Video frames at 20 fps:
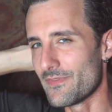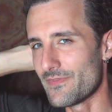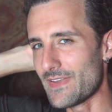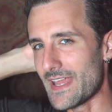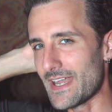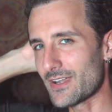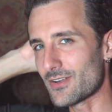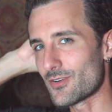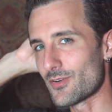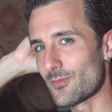
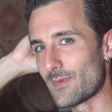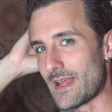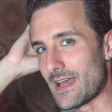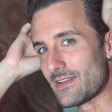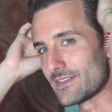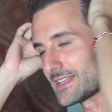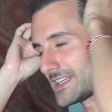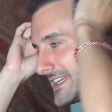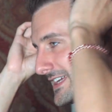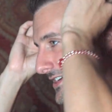hair
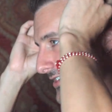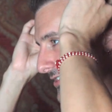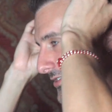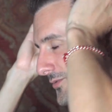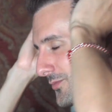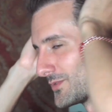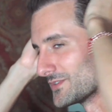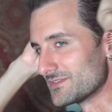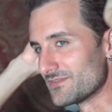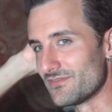around here
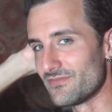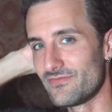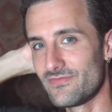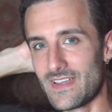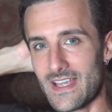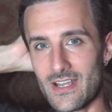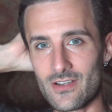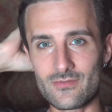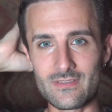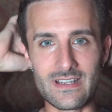was
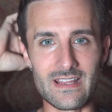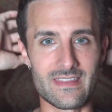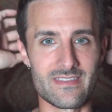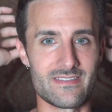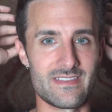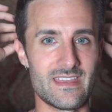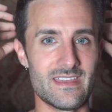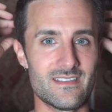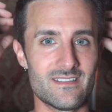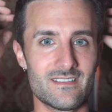very
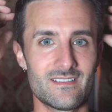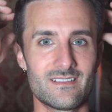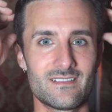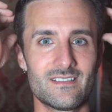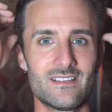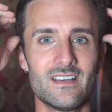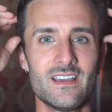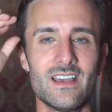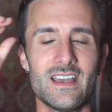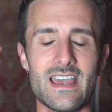thin.
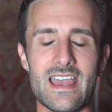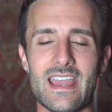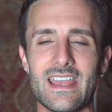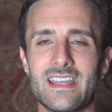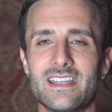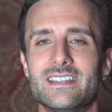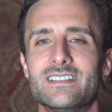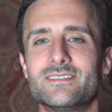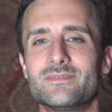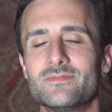
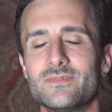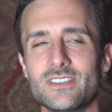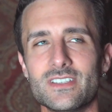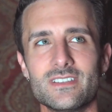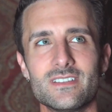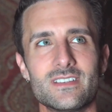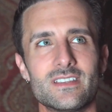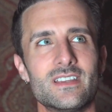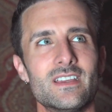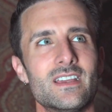And,
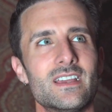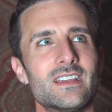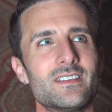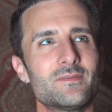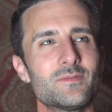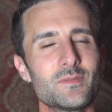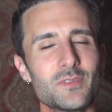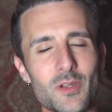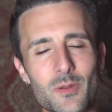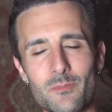
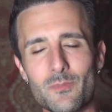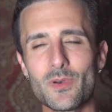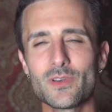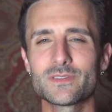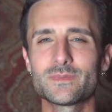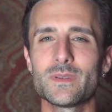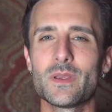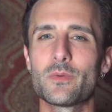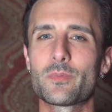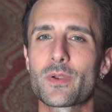
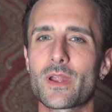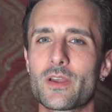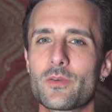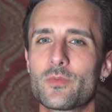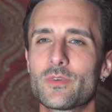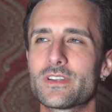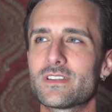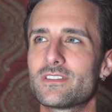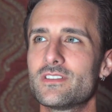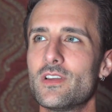most people probably
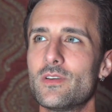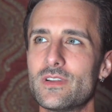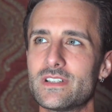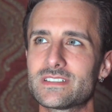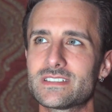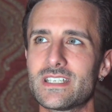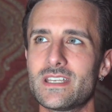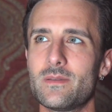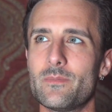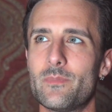wouldn't
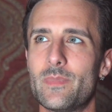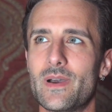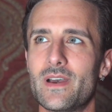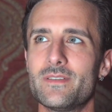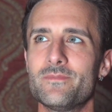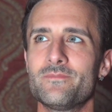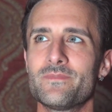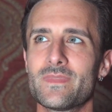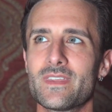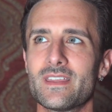notice it,
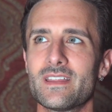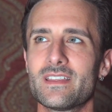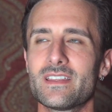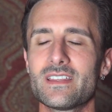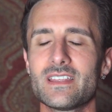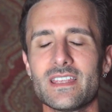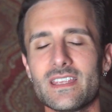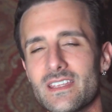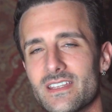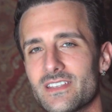but,
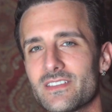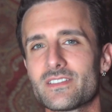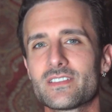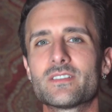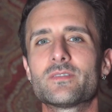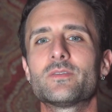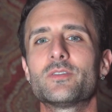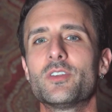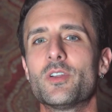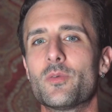
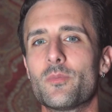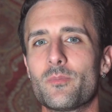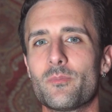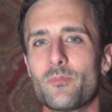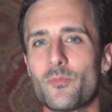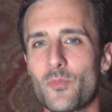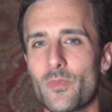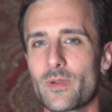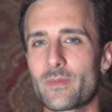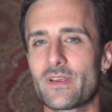one
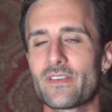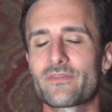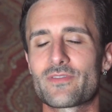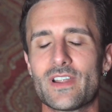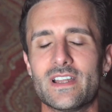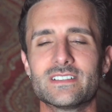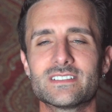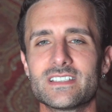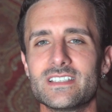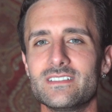of my
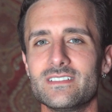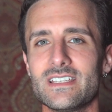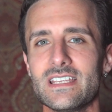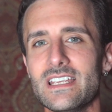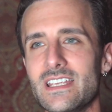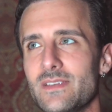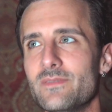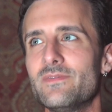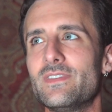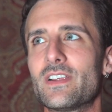friends,
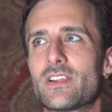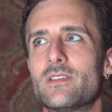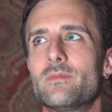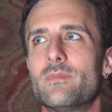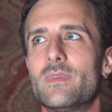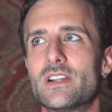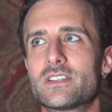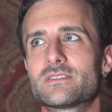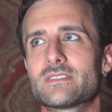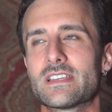he very
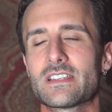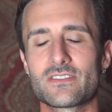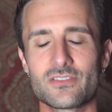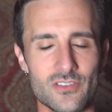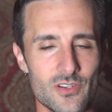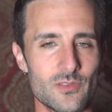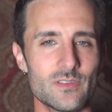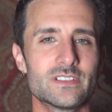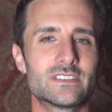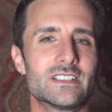much
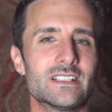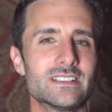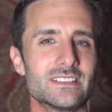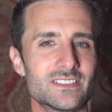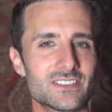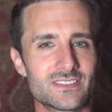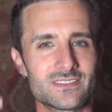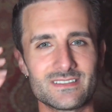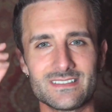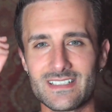noticed it and
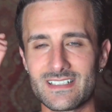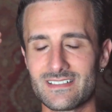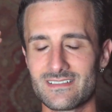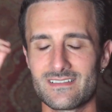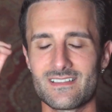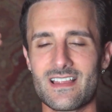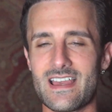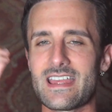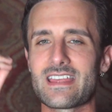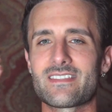just
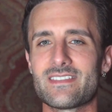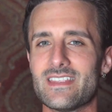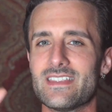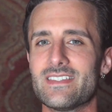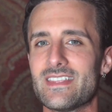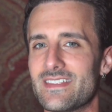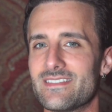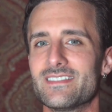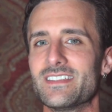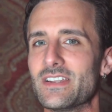didn't like
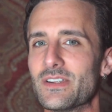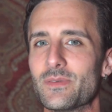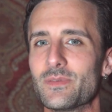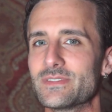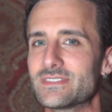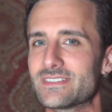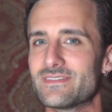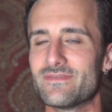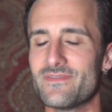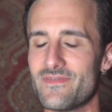that it
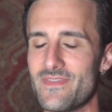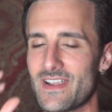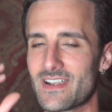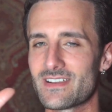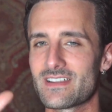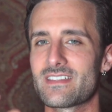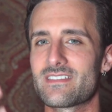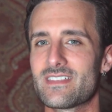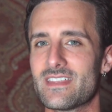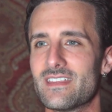was
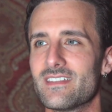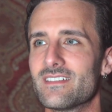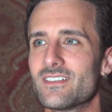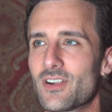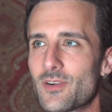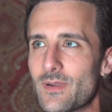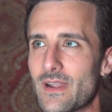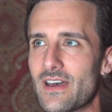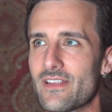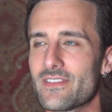very thin
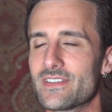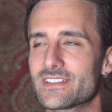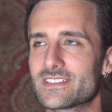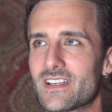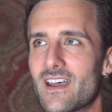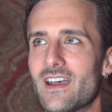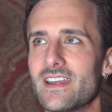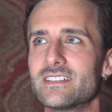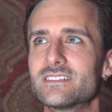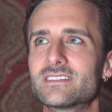around the
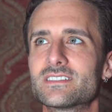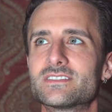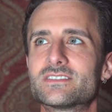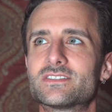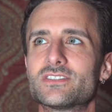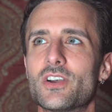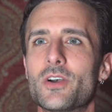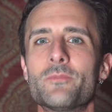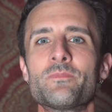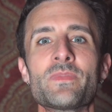sides.
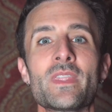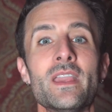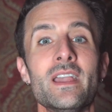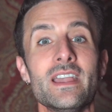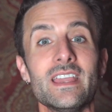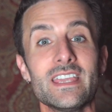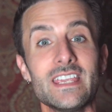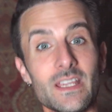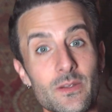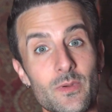So
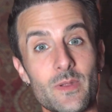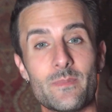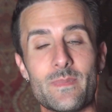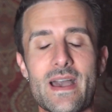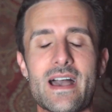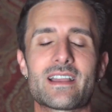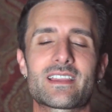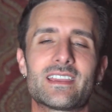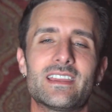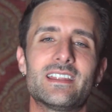he went
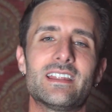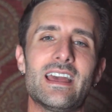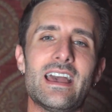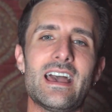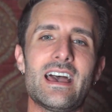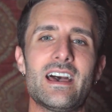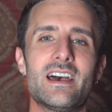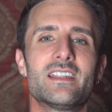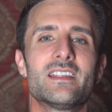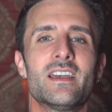back and
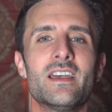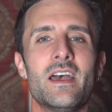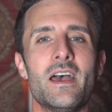had